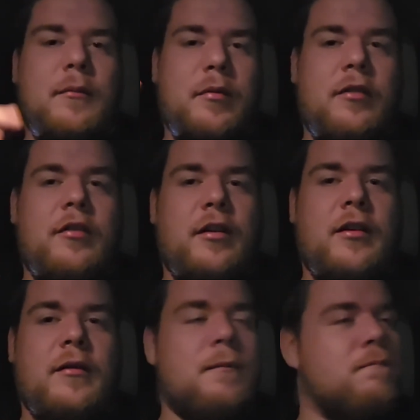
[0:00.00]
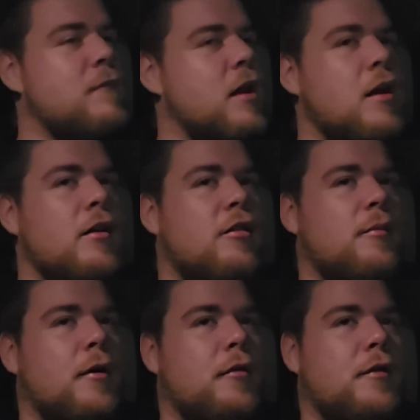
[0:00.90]
Appreciate you.
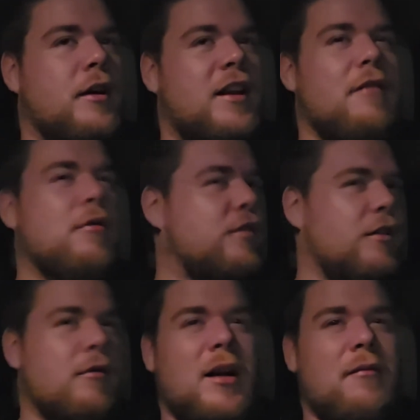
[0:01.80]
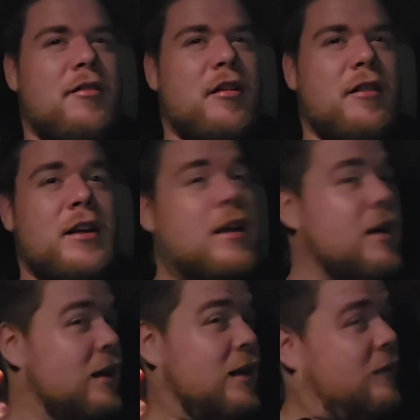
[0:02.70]
Tomorrow's leg day. We'll see what I'm feeling.
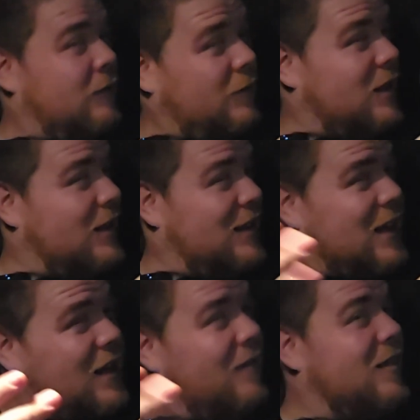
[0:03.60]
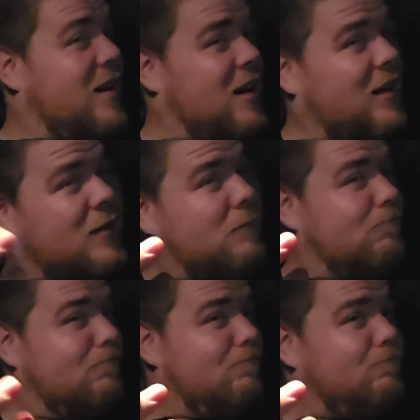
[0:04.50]
Right now, kind of
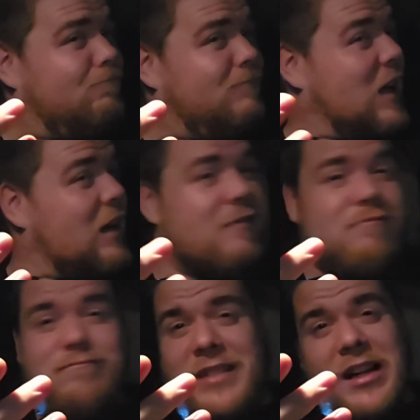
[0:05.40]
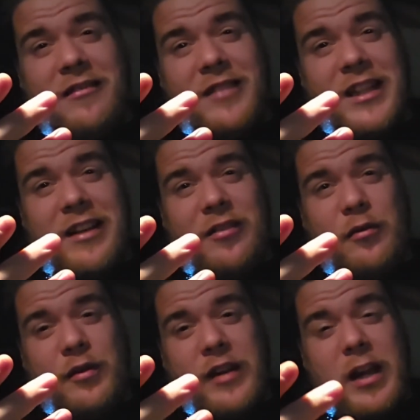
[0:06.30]
leaning
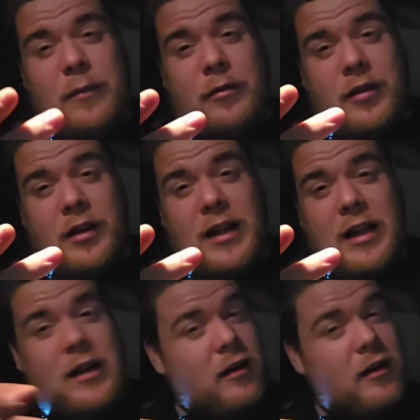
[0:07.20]
towards a hamstring day.